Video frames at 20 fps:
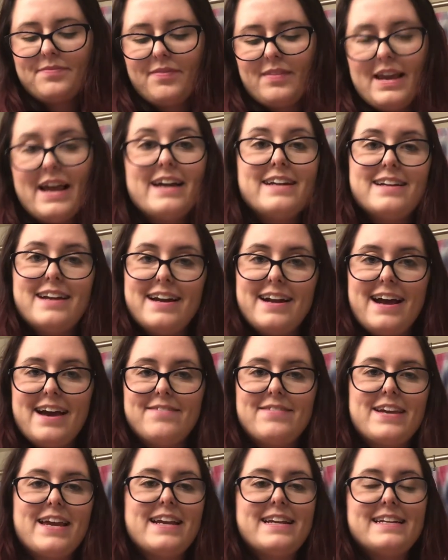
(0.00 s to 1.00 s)
and not
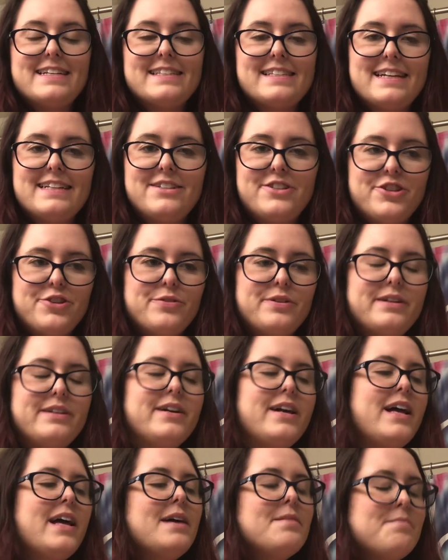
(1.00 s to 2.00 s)
having any scent to it.
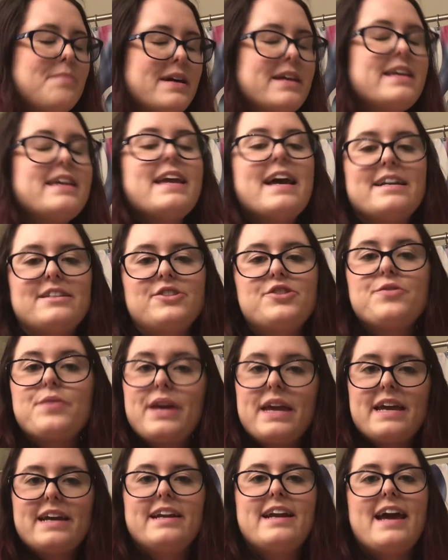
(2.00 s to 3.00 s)
But yes, you
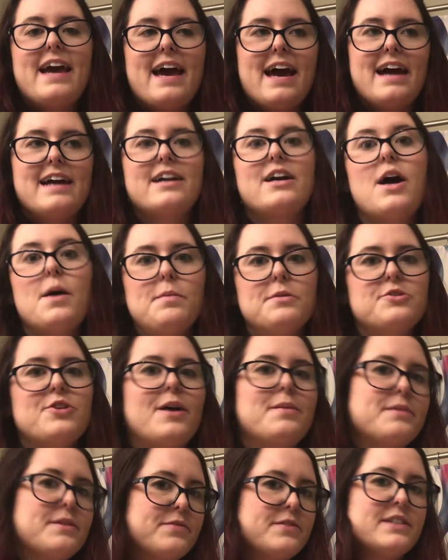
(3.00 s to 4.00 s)
can add a couple
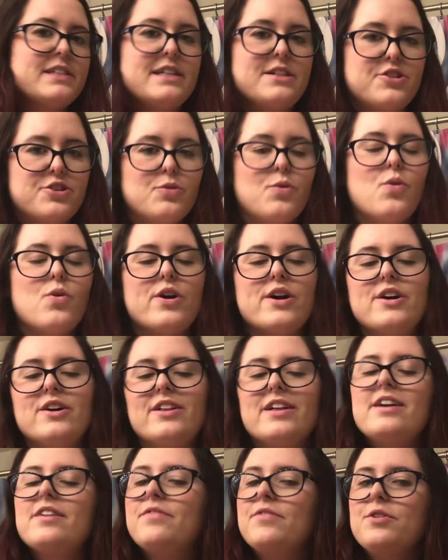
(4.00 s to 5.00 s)
drops of essential
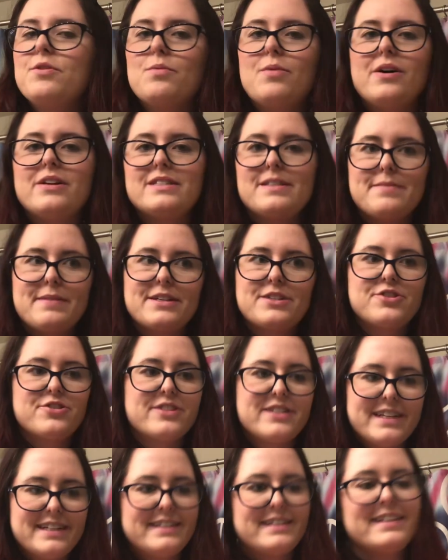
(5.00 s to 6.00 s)
oil if you want some extra
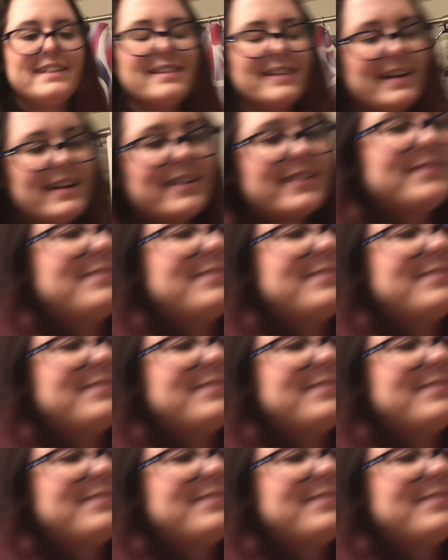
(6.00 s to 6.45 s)
scent in there.